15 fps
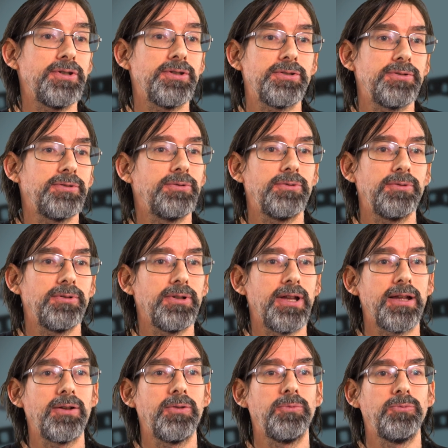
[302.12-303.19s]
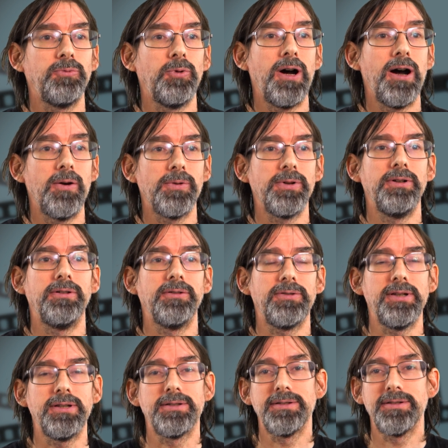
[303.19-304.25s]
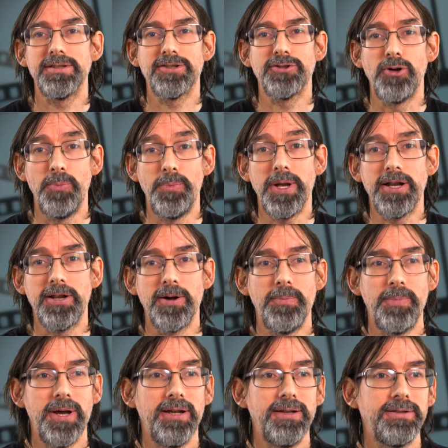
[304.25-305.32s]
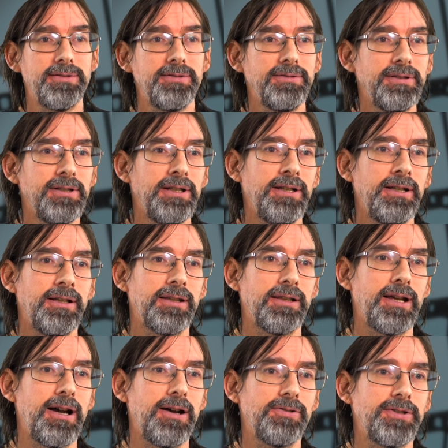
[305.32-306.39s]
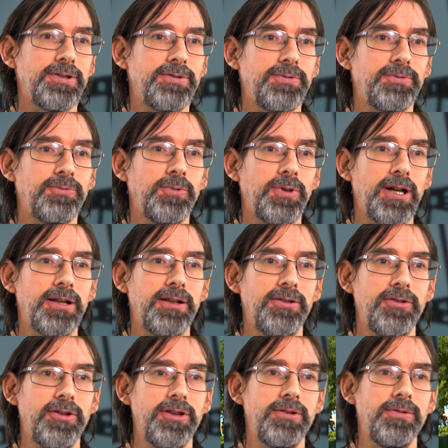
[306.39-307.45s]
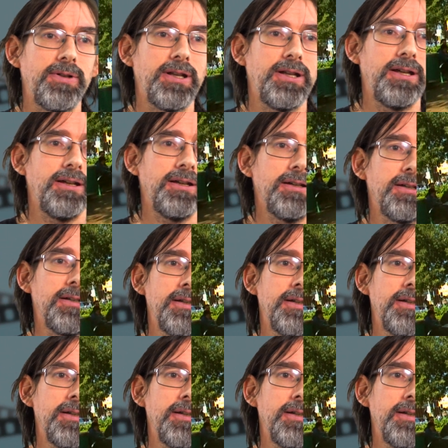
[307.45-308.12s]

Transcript: just like, wow, you know, that's so big compared to the houses we had in the UK.